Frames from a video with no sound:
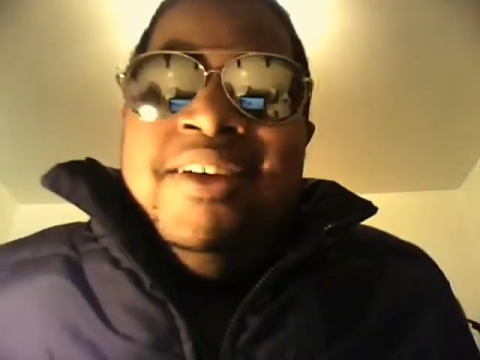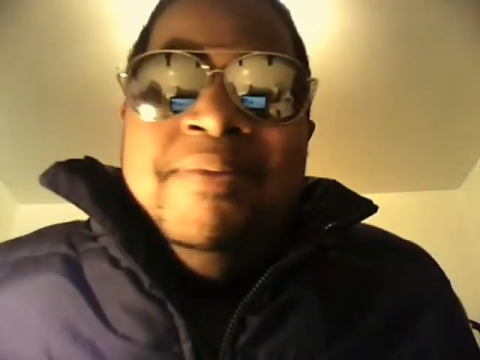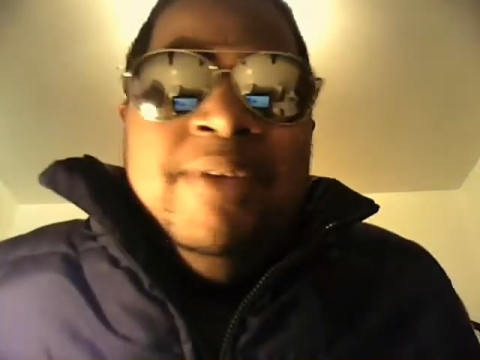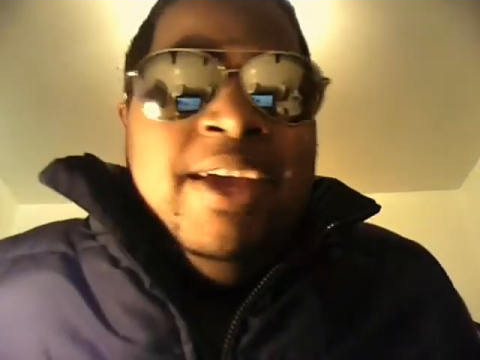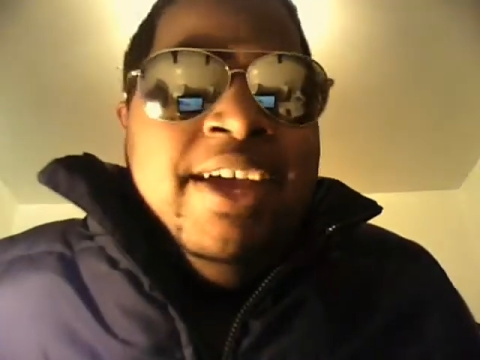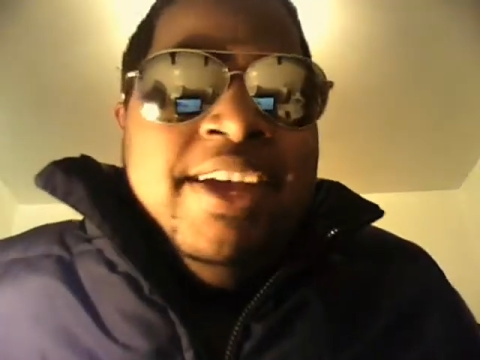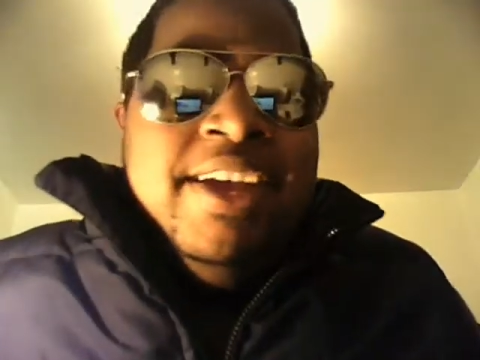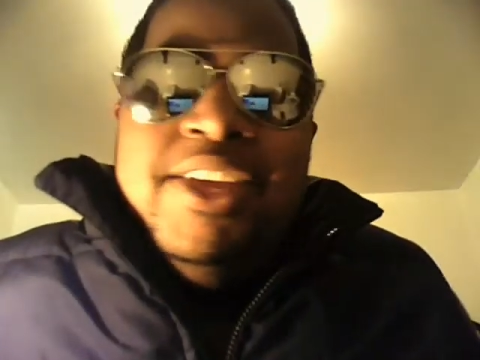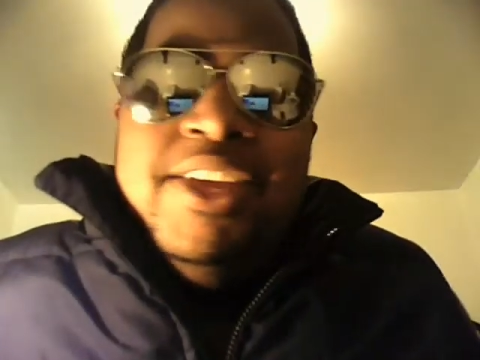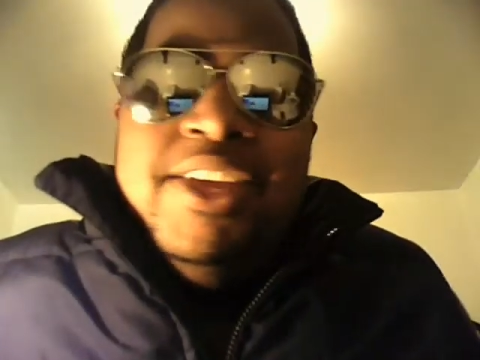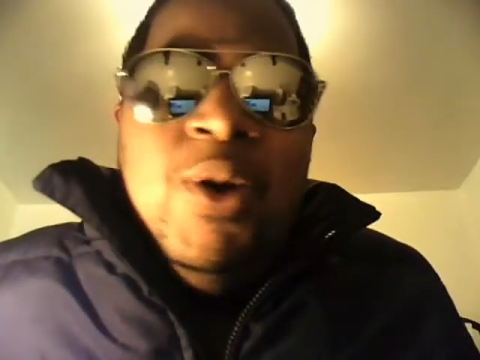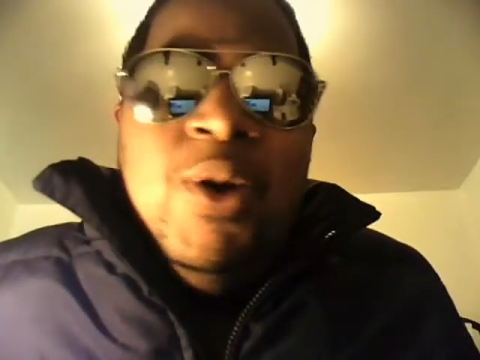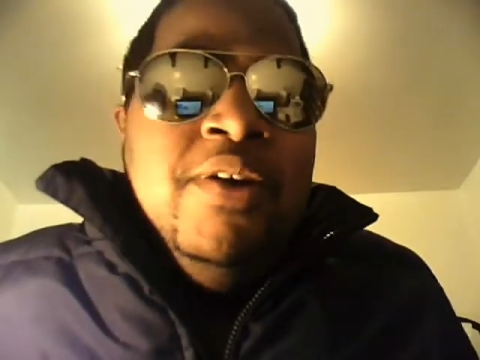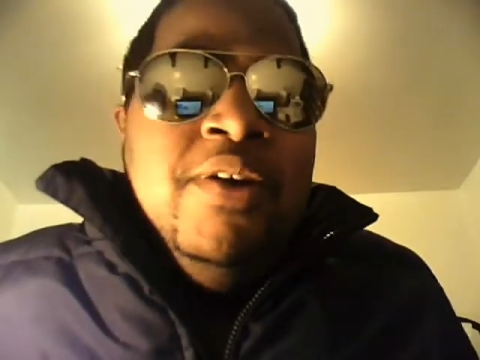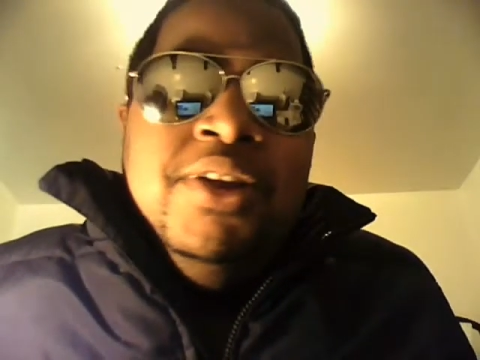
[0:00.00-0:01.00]
you, America,
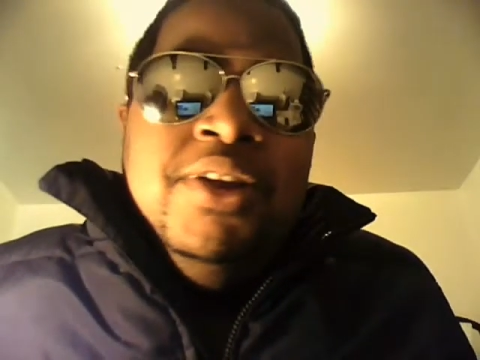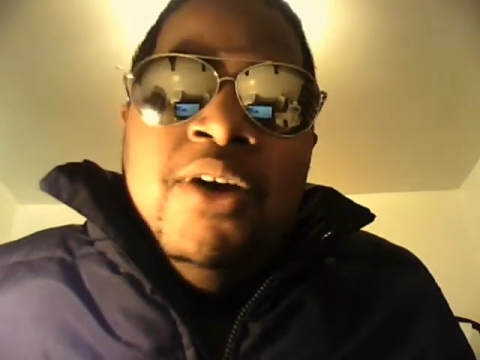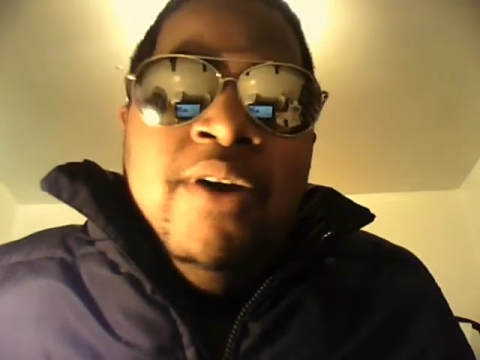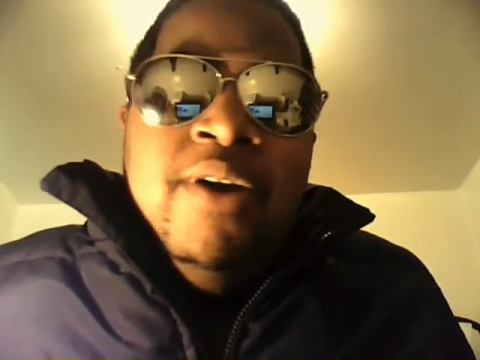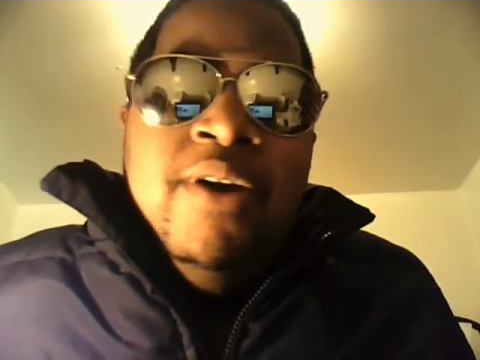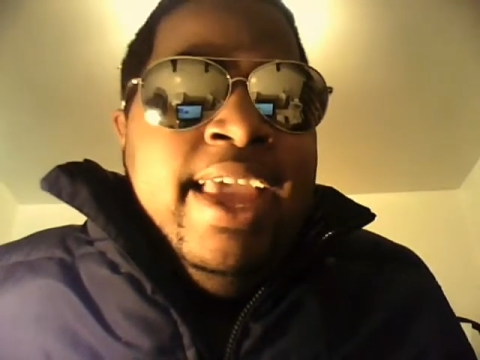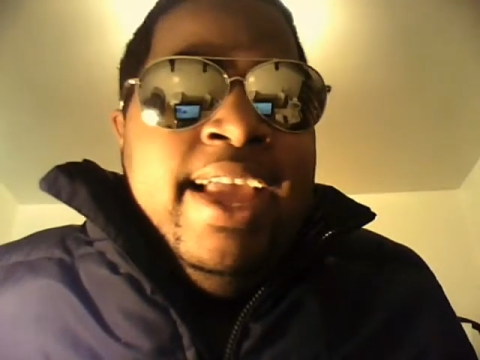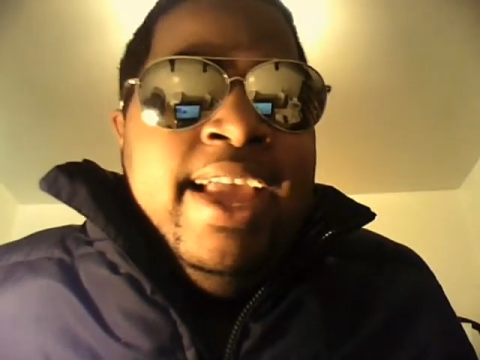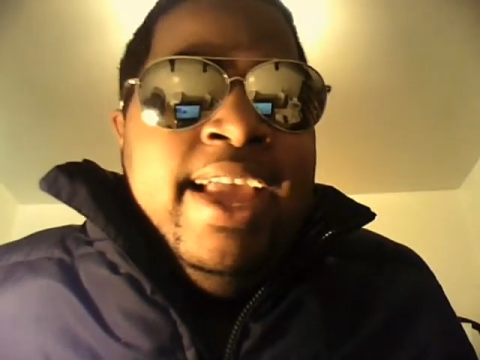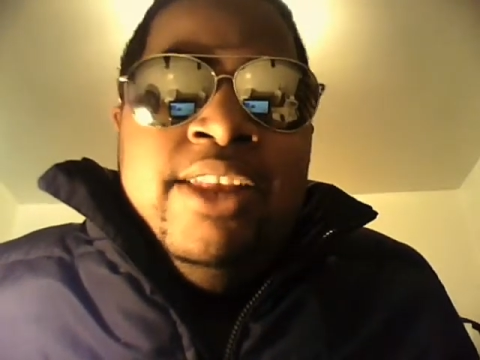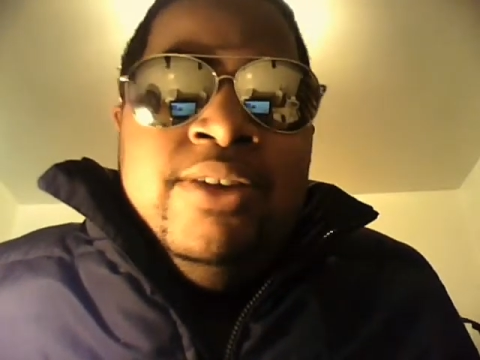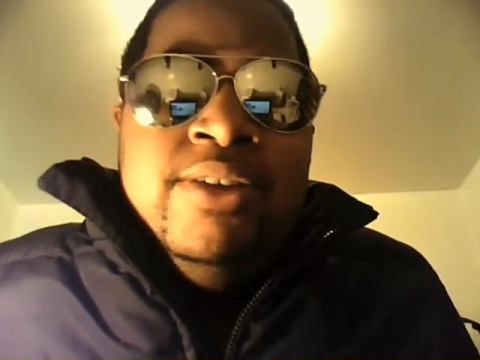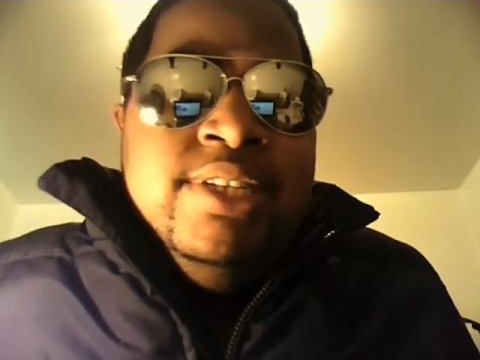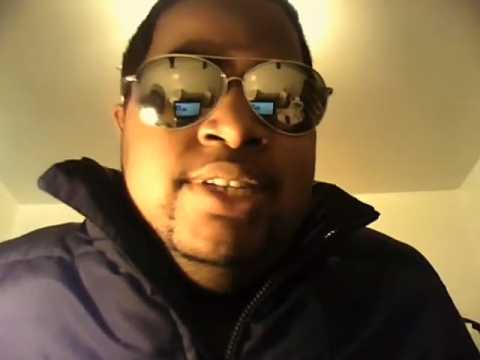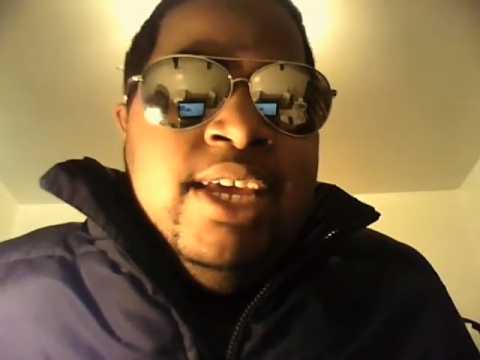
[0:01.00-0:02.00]
you already know I ain't
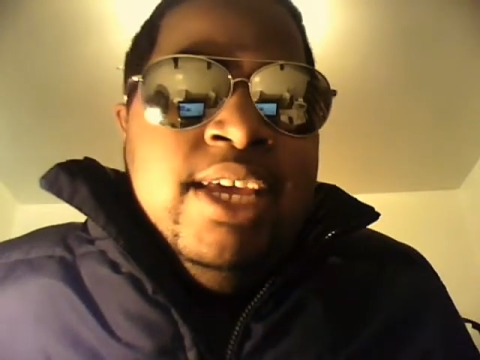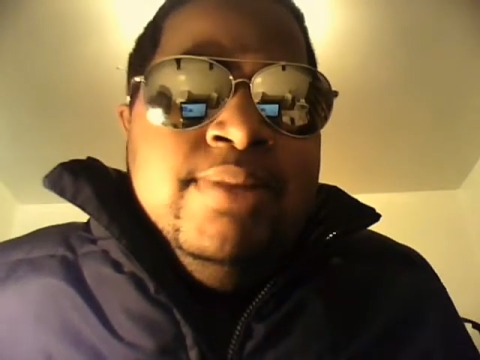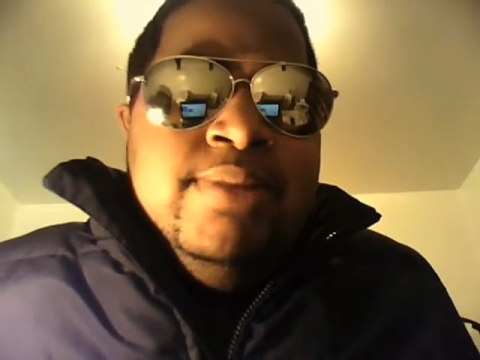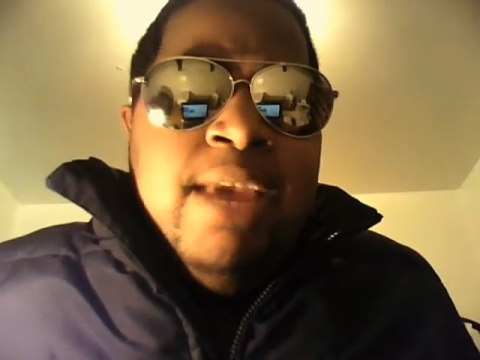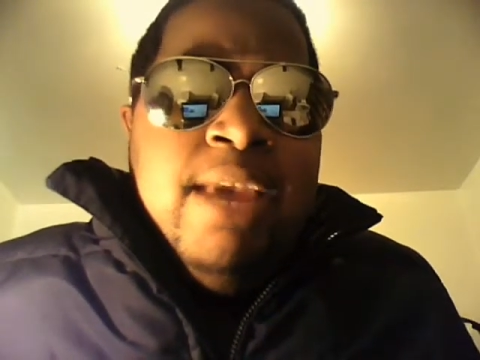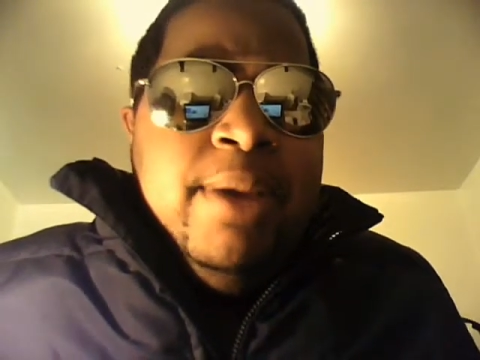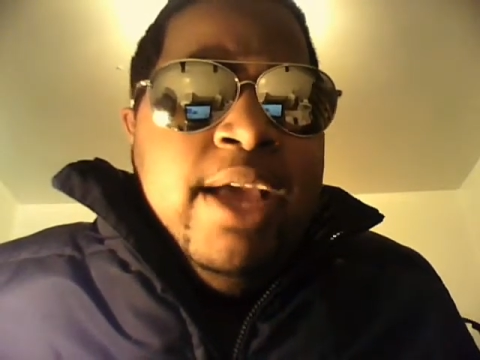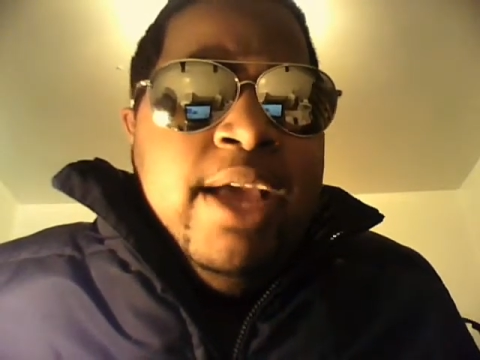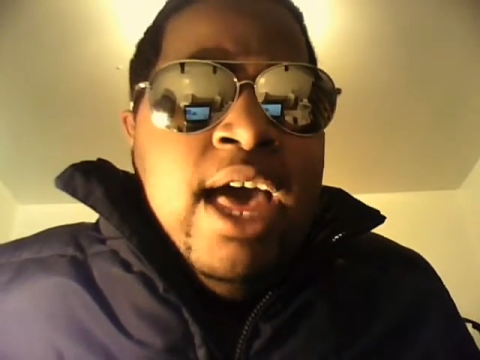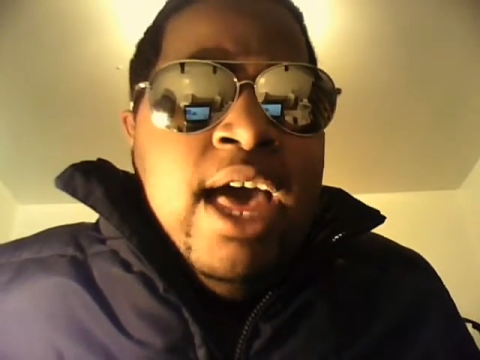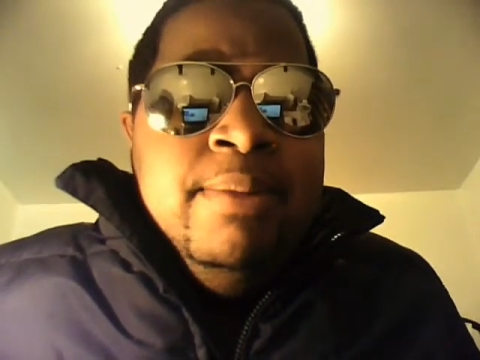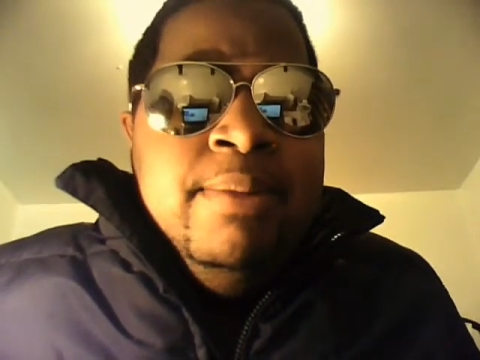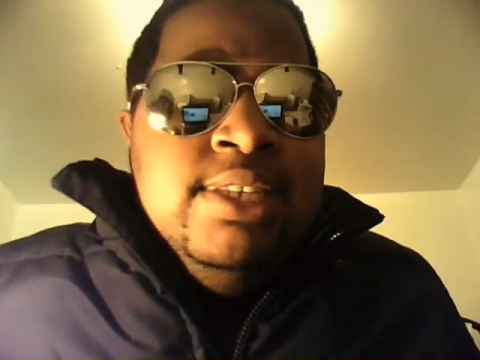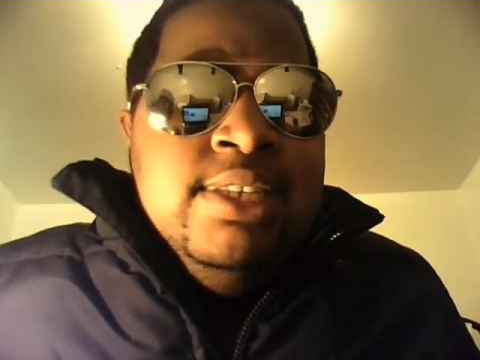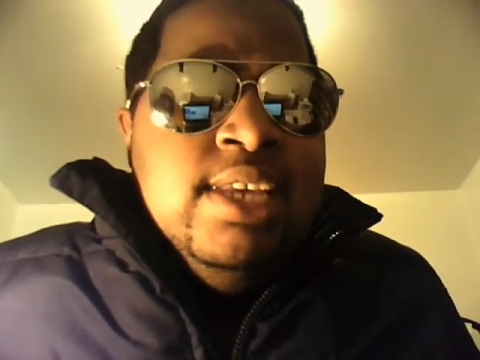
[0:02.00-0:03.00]
got no damn type of
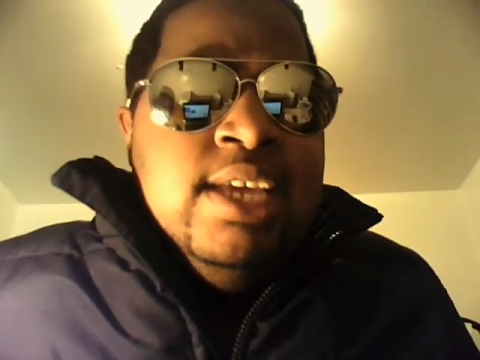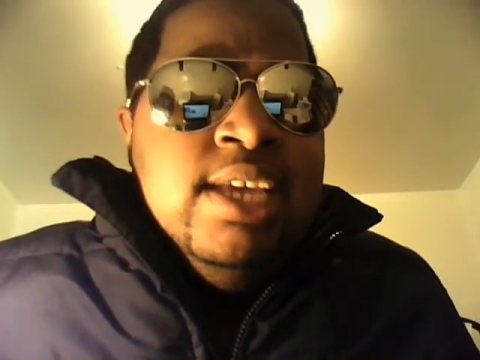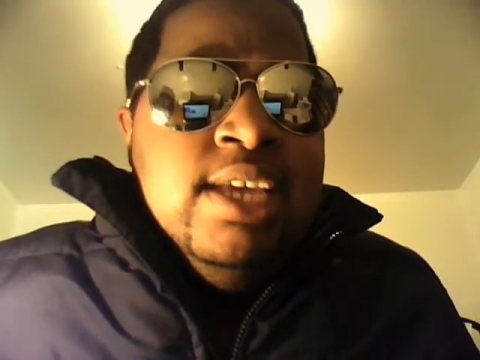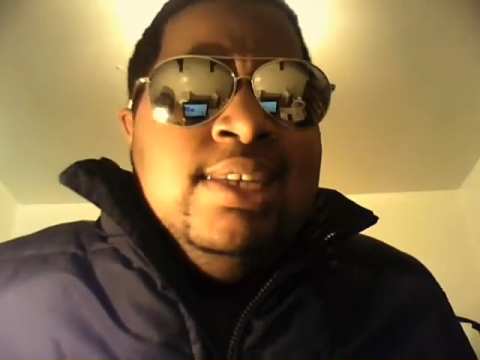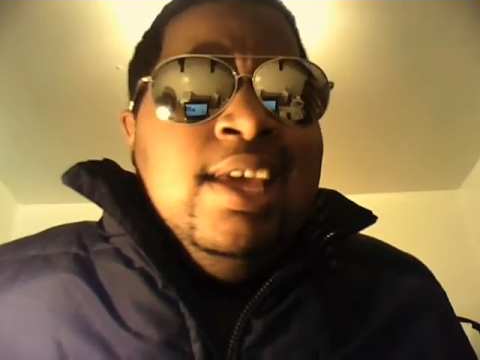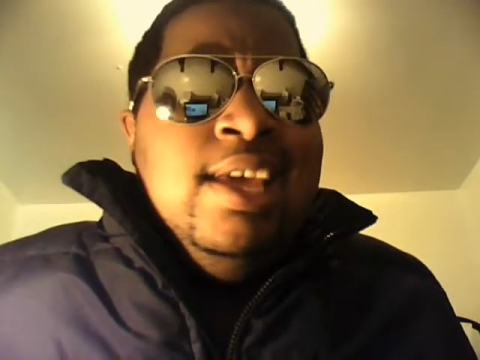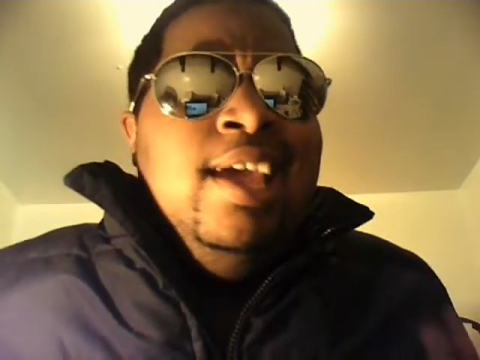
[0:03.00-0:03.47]
common sense.